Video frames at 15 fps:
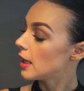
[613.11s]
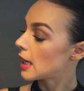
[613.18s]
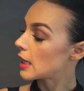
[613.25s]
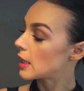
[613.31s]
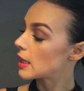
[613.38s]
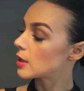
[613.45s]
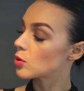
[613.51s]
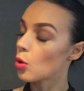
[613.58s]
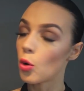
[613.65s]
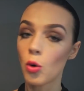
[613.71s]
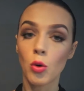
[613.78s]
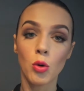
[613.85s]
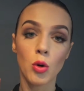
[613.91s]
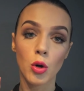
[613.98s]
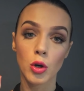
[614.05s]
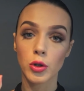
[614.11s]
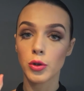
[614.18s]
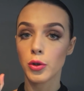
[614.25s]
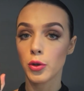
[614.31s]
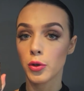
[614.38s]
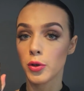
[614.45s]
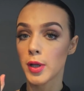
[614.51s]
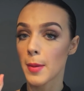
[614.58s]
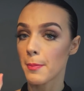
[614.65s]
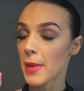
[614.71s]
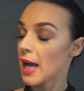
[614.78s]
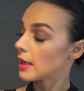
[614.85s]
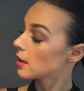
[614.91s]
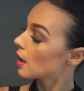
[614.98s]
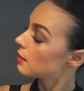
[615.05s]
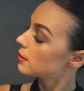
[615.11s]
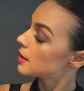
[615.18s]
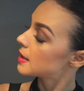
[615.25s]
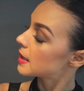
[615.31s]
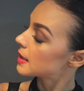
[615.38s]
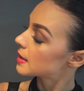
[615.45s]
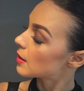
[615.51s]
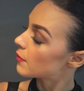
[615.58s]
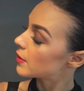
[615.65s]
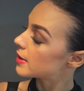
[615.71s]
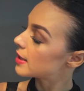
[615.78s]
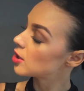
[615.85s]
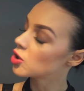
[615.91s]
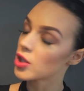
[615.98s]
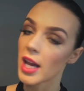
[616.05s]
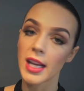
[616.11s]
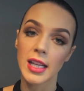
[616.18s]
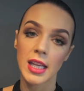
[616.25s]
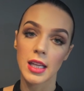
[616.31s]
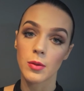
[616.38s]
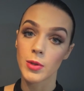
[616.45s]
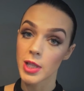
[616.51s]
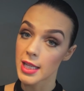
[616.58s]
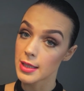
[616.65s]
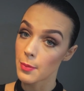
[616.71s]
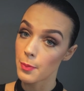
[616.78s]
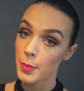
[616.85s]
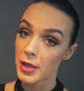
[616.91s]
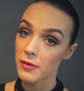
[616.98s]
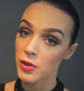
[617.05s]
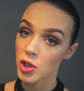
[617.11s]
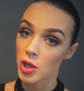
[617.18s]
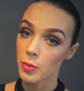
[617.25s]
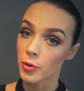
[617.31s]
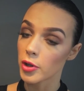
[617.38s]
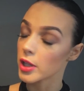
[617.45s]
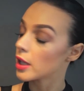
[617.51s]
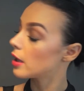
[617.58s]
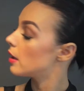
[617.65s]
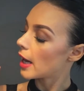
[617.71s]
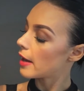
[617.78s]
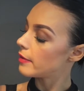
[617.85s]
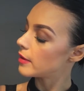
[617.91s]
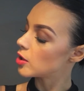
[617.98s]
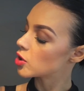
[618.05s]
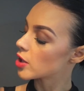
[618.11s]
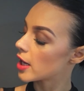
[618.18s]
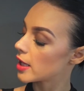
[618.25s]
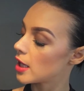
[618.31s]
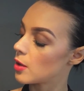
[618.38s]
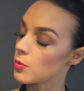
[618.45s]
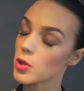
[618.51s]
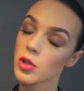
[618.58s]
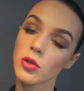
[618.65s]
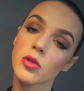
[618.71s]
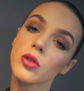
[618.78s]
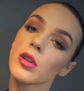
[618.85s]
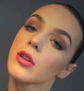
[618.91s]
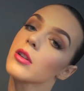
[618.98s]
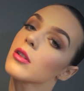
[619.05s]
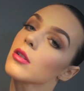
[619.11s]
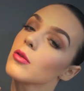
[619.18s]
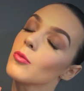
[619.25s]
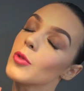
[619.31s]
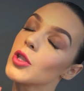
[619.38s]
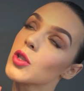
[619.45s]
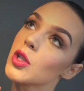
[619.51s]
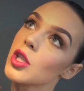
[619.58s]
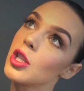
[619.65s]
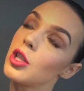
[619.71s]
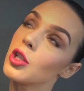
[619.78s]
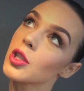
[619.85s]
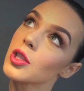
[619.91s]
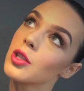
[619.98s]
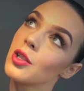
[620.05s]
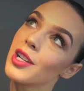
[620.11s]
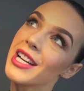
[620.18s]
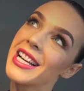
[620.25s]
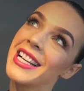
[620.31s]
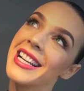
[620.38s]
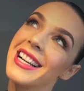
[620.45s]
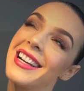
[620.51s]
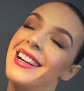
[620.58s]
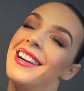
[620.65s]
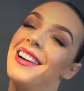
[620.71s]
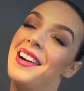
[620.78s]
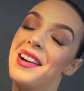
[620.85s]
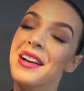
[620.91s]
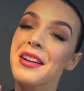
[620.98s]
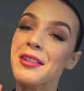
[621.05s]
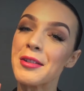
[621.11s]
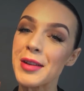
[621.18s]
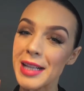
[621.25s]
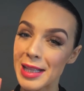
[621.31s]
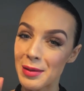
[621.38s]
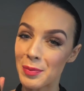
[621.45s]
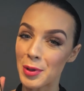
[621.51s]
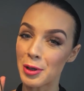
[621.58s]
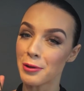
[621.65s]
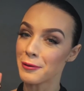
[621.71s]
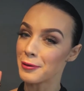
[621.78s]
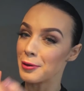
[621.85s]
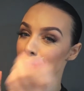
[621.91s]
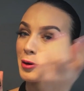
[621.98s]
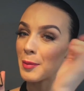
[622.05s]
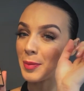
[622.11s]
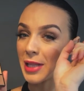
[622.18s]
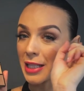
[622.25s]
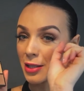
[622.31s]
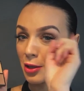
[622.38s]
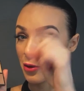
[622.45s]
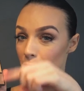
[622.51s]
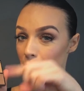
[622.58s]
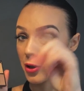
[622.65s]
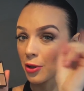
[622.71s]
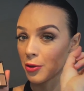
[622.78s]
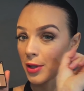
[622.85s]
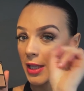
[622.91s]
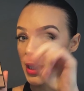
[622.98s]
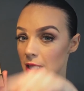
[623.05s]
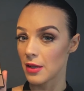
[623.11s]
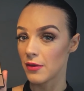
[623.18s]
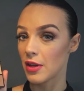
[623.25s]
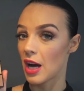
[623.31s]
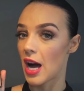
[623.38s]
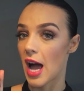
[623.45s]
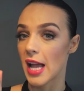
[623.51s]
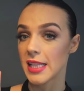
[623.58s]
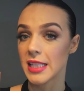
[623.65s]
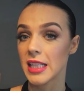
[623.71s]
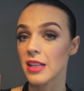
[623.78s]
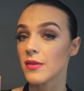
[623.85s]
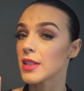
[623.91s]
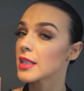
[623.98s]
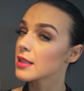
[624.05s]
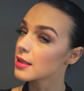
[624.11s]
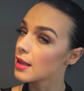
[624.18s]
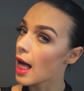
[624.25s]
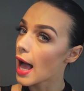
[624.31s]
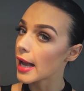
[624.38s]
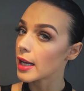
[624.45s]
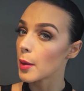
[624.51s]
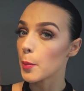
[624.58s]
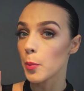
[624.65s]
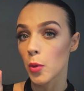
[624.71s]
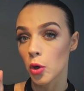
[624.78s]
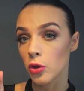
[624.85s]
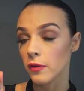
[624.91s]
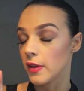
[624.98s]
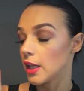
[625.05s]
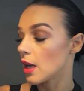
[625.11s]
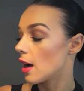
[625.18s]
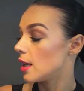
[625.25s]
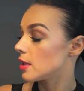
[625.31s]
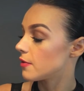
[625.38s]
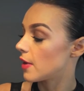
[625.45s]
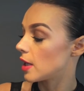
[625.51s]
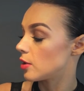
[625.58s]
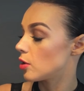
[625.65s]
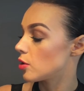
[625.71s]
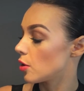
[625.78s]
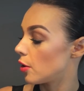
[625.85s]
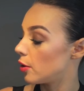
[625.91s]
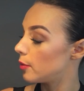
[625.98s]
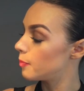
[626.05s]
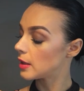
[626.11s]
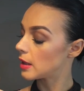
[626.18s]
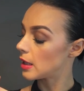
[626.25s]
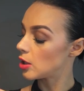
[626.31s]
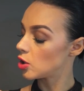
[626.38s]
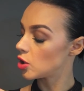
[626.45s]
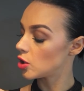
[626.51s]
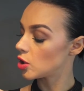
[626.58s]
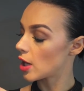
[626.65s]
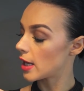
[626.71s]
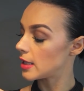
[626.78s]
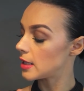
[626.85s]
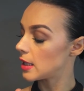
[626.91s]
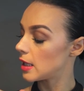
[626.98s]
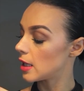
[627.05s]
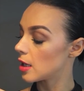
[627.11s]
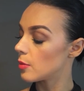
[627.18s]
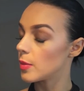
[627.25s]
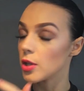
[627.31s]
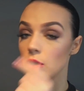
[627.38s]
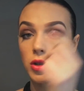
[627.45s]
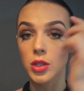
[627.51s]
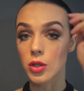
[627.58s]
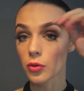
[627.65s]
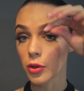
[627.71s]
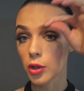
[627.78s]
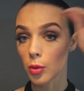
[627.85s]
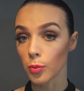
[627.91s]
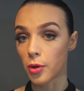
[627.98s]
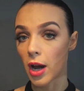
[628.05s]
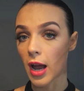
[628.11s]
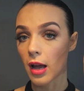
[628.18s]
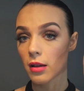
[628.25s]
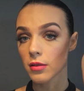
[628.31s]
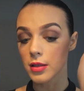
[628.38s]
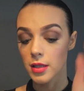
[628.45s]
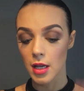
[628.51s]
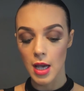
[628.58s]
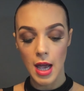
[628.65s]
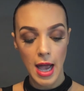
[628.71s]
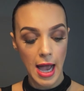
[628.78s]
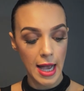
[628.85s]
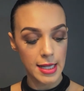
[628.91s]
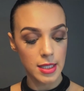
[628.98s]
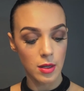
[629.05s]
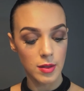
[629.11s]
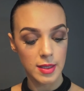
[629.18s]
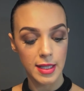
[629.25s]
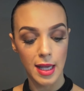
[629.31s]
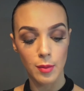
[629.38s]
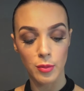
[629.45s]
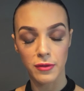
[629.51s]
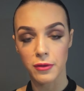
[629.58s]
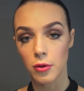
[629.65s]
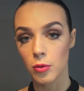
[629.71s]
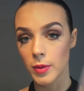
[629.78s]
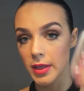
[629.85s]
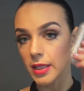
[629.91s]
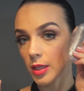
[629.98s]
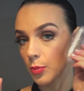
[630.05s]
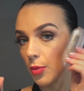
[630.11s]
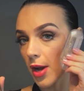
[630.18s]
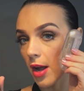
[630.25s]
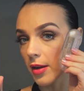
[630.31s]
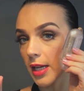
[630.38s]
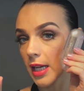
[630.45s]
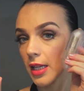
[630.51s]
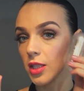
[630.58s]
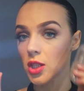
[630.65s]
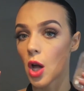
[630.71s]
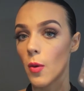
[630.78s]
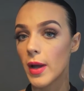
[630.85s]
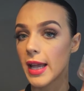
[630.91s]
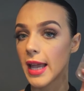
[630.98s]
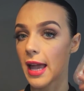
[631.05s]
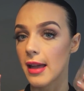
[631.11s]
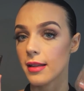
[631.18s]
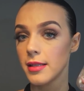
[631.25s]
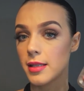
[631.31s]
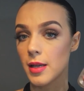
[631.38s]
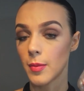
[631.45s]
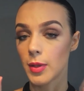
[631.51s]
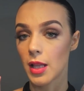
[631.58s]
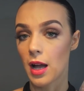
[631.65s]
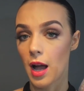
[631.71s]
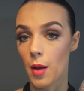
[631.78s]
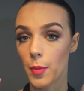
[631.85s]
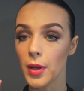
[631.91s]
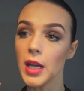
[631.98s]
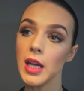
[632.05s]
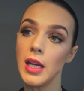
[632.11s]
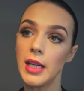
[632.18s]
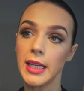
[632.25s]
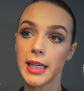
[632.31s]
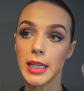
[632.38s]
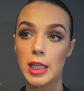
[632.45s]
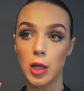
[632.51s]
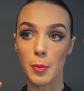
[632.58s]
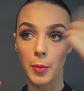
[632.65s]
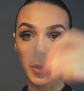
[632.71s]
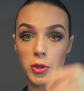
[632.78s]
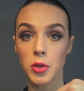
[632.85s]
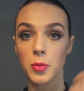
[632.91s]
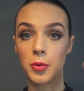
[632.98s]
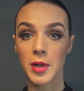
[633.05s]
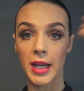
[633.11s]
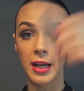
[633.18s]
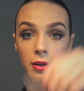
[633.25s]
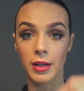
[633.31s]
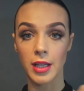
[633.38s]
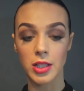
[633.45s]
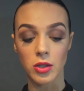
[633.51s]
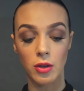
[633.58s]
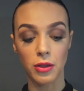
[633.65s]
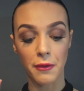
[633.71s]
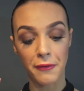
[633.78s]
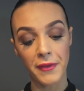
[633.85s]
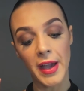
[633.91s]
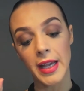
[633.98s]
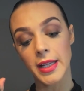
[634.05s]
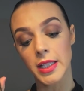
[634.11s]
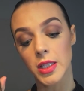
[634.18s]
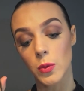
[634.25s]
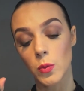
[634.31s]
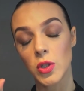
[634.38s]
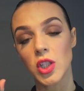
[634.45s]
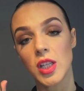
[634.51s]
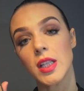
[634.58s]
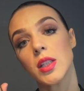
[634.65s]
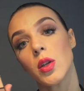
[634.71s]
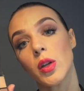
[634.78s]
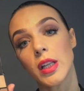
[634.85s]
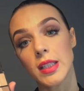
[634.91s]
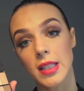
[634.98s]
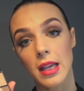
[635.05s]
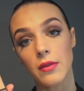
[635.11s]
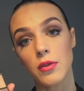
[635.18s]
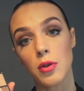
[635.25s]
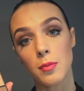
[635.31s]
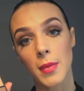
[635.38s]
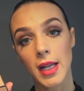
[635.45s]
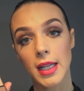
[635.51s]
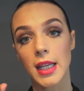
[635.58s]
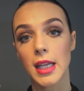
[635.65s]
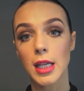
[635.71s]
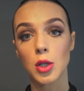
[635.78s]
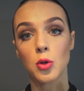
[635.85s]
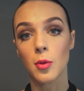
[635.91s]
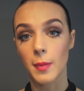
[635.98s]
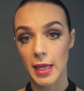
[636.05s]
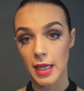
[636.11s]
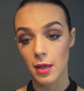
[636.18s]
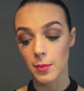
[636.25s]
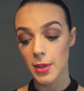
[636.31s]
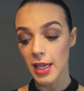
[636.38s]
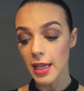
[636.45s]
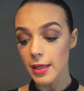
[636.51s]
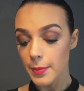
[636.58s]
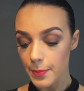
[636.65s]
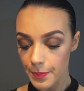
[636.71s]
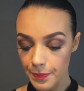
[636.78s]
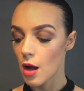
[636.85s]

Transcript: It is all nude matte colors except for this shade here, which has a bit of a shimmer in it, and this shade here, which looks really beautiful, blended through the crease of your eye to give a slight mauvey kind of undertone. These shades here can be used through your brows, as I was saying before with this brow kit, so it can double up in multiple areas on the face, which is gonna save you money in your makeup kit.